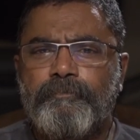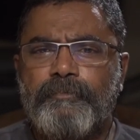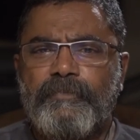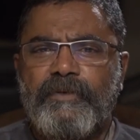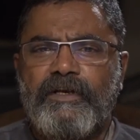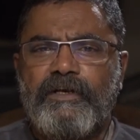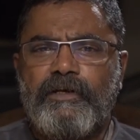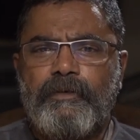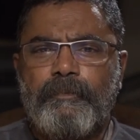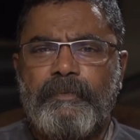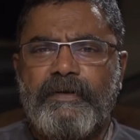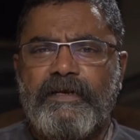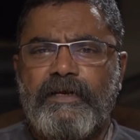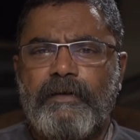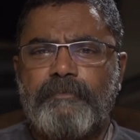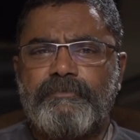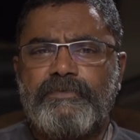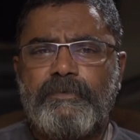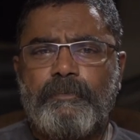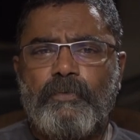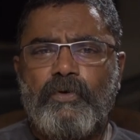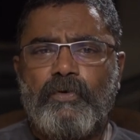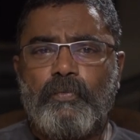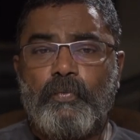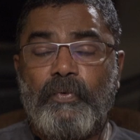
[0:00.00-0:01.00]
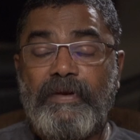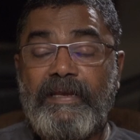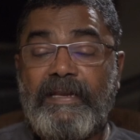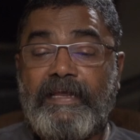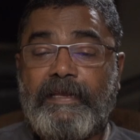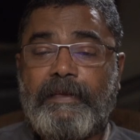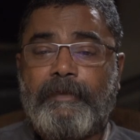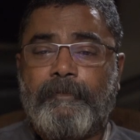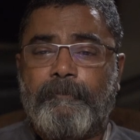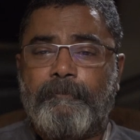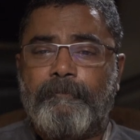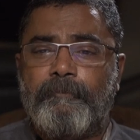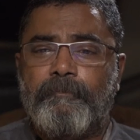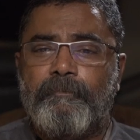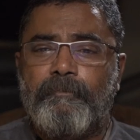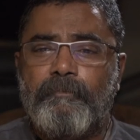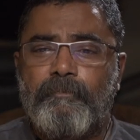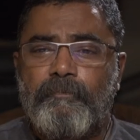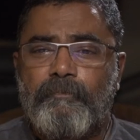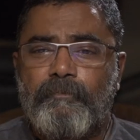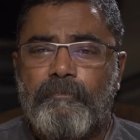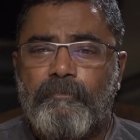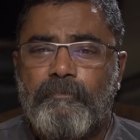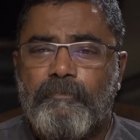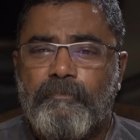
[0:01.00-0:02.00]
Then it becomes about winning.
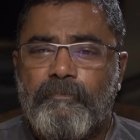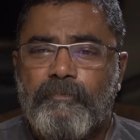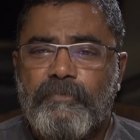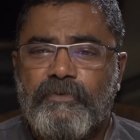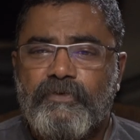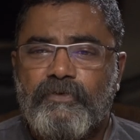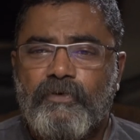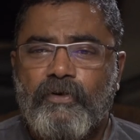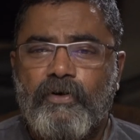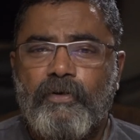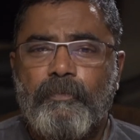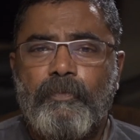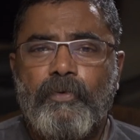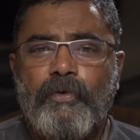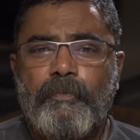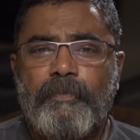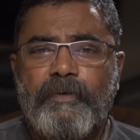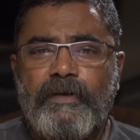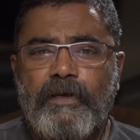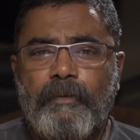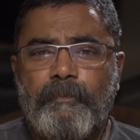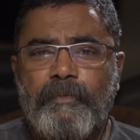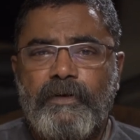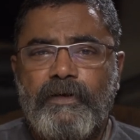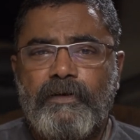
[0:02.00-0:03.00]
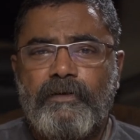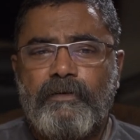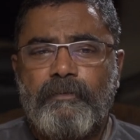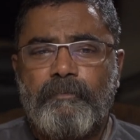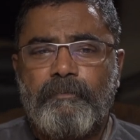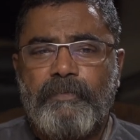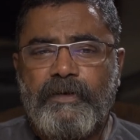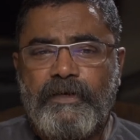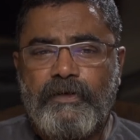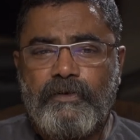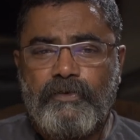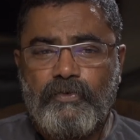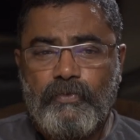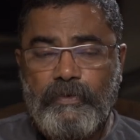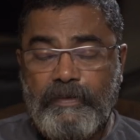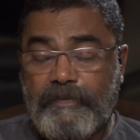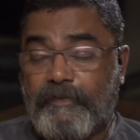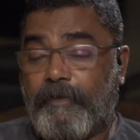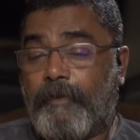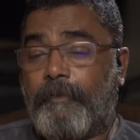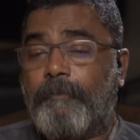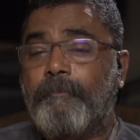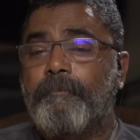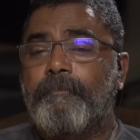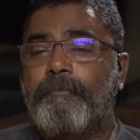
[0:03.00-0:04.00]
It's not about becoming, being
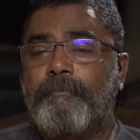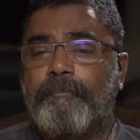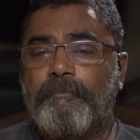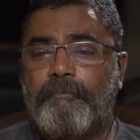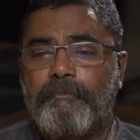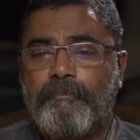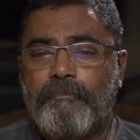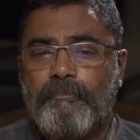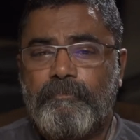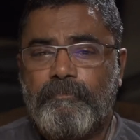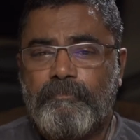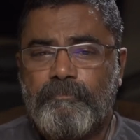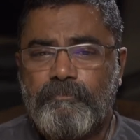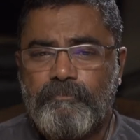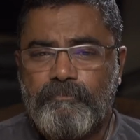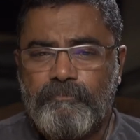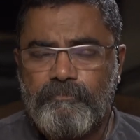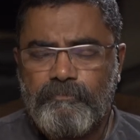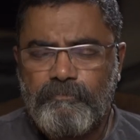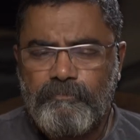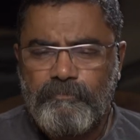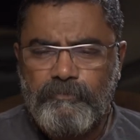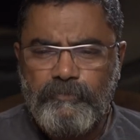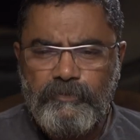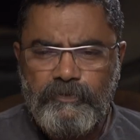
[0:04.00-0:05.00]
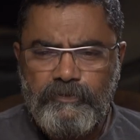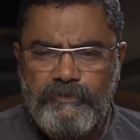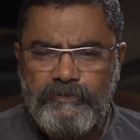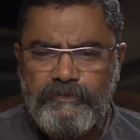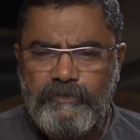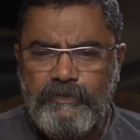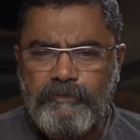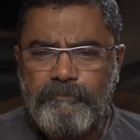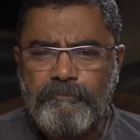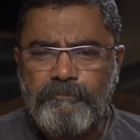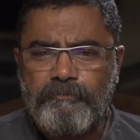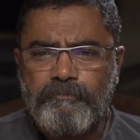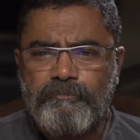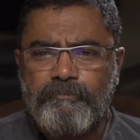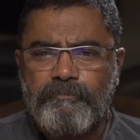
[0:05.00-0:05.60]
together. You understand?